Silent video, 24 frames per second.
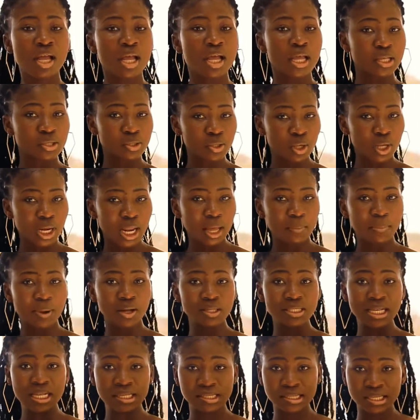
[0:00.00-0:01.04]
it's all
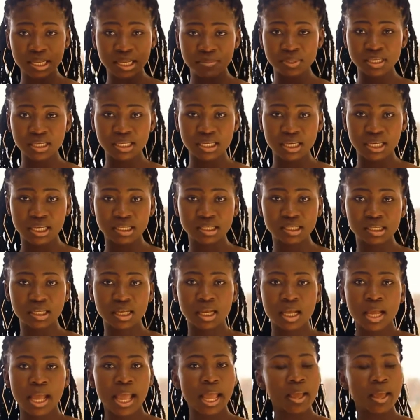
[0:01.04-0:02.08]
about accepting it
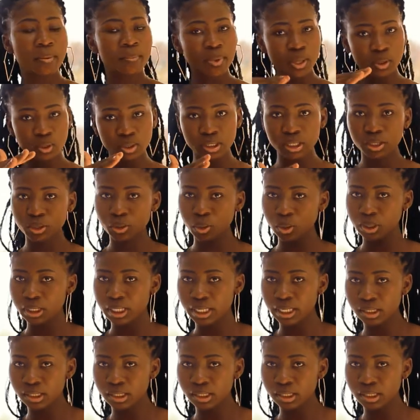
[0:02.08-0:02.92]
and building on